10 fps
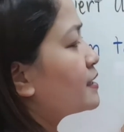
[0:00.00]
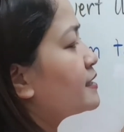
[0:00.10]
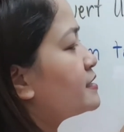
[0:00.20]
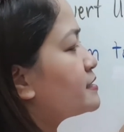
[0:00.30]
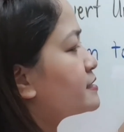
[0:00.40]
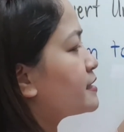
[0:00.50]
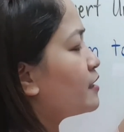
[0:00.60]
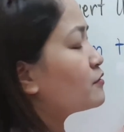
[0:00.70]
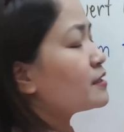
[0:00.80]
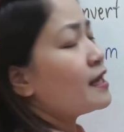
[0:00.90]
then just
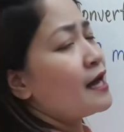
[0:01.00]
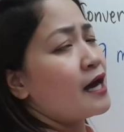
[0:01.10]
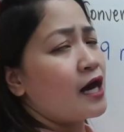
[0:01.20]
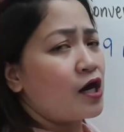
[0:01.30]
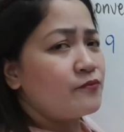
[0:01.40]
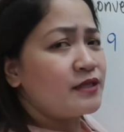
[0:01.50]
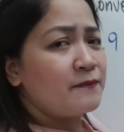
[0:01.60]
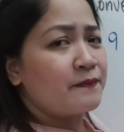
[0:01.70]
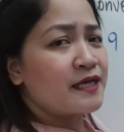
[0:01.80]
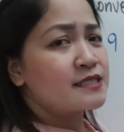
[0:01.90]
count how many
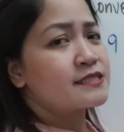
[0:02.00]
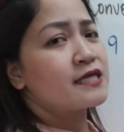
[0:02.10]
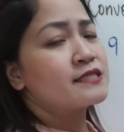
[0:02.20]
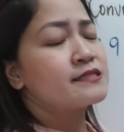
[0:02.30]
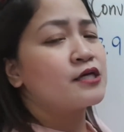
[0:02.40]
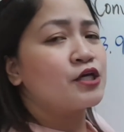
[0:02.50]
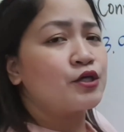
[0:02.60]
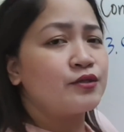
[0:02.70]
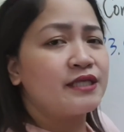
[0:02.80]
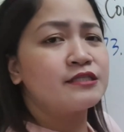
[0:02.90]
places
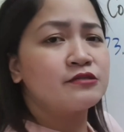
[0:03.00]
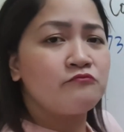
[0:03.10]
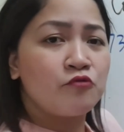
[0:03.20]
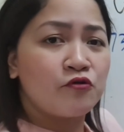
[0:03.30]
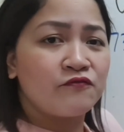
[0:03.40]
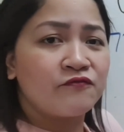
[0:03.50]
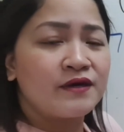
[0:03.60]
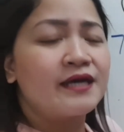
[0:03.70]
you need to move